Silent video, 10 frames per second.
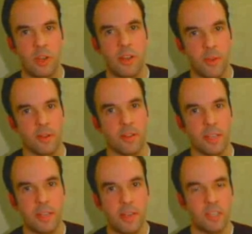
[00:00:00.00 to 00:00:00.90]
Apparently,
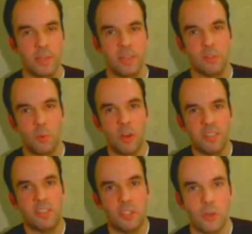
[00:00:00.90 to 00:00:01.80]
that's because it wasn't
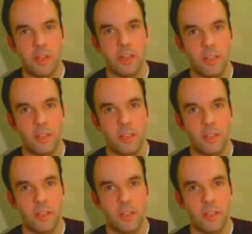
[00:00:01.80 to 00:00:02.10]
destroyed